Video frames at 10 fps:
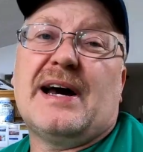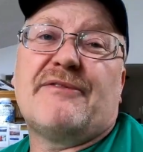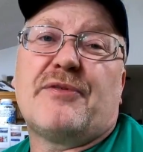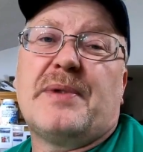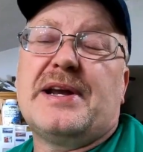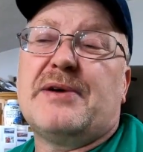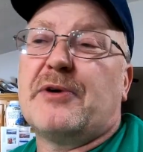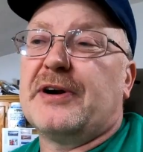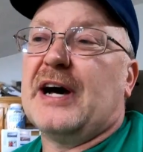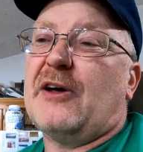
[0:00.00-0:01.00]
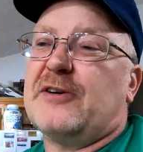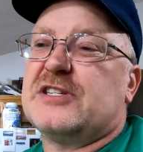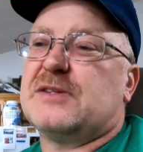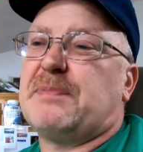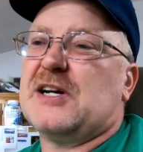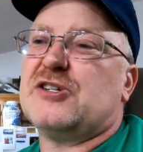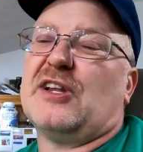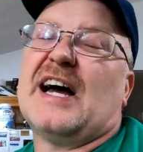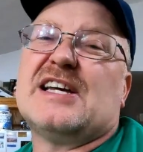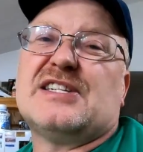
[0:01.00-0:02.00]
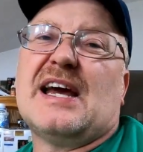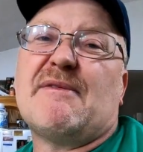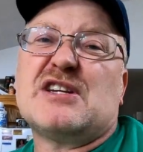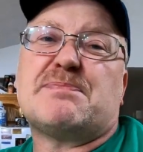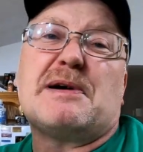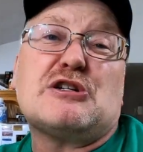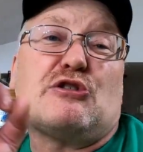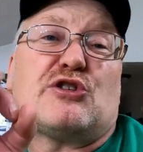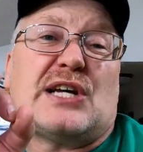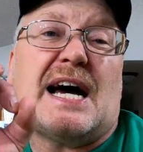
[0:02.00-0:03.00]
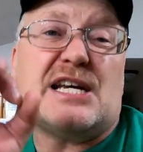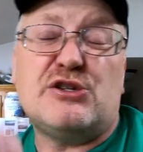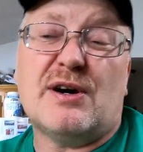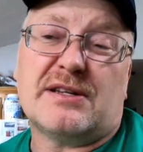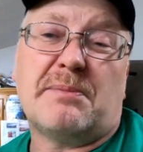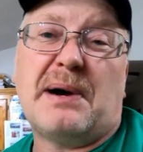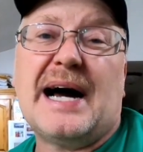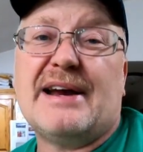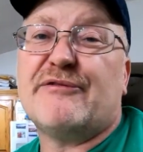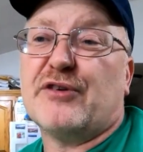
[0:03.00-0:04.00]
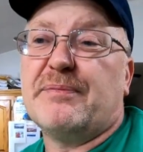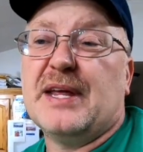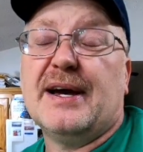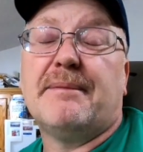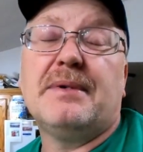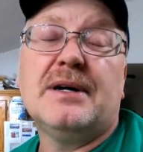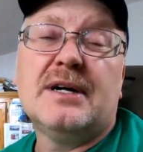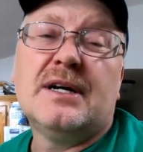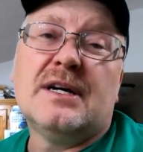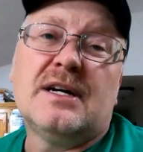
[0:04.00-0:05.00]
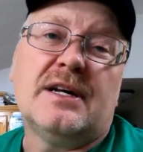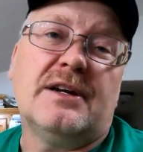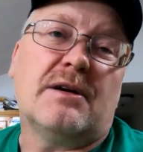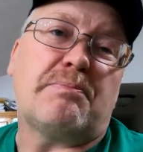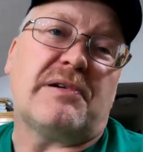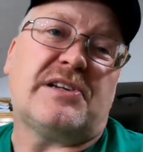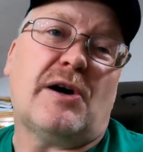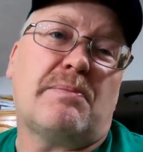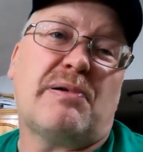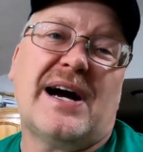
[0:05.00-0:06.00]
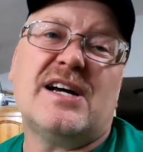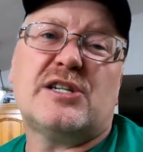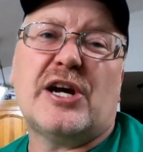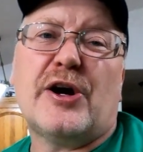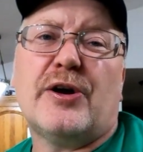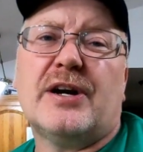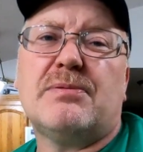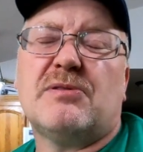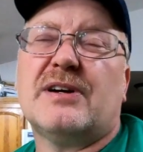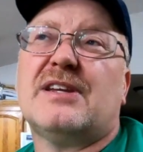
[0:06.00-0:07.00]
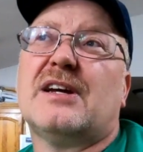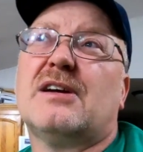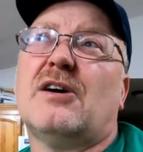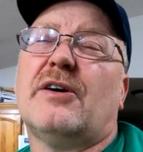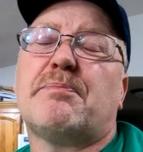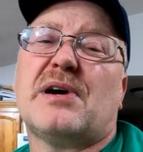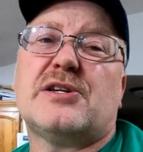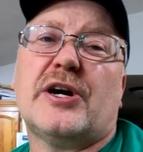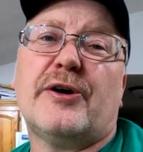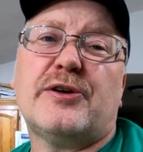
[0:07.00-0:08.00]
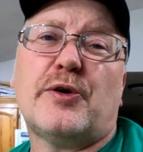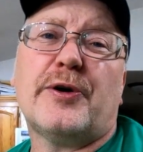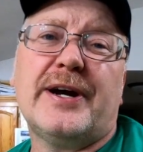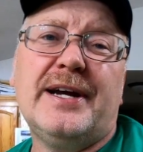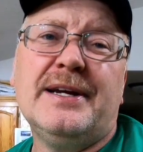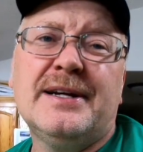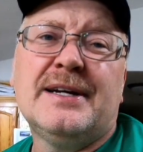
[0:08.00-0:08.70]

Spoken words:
buy it from anywhere. Now it's specialized. They have a special size. You have to buy it from them. You know, proprietary, what they call it, proprietary,